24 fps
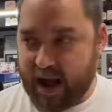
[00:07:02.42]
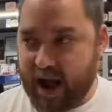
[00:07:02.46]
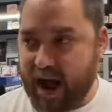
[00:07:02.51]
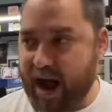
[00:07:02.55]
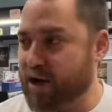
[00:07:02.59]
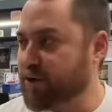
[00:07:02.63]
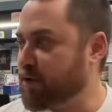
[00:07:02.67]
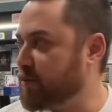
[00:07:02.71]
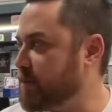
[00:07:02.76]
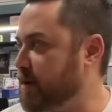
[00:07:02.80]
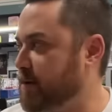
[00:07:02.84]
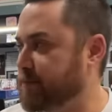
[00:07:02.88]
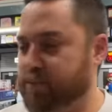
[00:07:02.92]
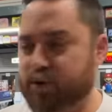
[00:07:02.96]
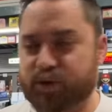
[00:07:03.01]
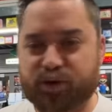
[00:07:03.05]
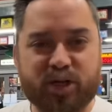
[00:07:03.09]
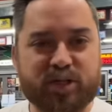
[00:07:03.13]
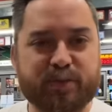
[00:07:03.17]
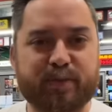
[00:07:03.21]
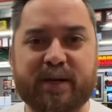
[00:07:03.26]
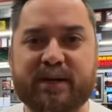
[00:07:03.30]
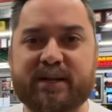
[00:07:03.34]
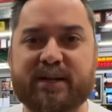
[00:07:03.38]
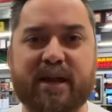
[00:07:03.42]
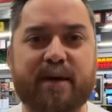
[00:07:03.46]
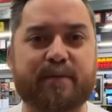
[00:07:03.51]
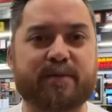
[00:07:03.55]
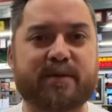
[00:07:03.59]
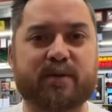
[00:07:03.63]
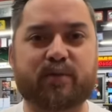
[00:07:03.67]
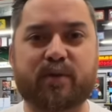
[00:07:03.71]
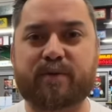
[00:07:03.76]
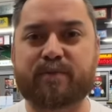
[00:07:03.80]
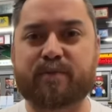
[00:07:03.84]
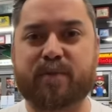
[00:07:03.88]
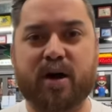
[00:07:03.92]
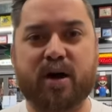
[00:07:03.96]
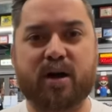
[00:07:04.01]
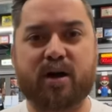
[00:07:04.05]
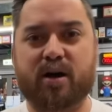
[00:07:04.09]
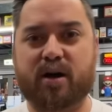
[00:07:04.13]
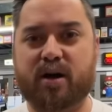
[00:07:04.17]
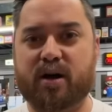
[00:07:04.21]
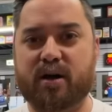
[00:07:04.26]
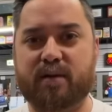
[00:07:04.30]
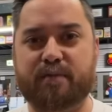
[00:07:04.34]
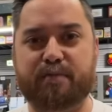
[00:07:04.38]
I remember there's been games that we bought
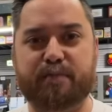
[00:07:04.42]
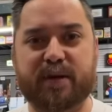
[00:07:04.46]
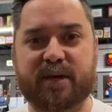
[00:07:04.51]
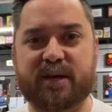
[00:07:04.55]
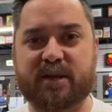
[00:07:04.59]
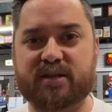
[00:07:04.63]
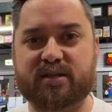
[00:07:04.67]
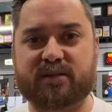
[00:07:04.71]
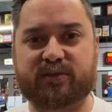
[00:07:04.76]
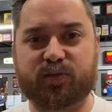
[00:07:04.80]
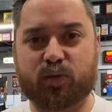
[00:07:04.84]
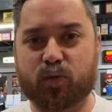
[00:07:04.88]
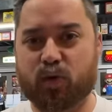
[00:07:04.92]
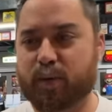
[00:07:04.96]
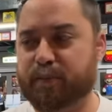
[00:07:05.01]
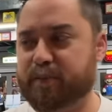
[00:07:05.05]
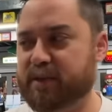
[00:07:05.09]
on PS4,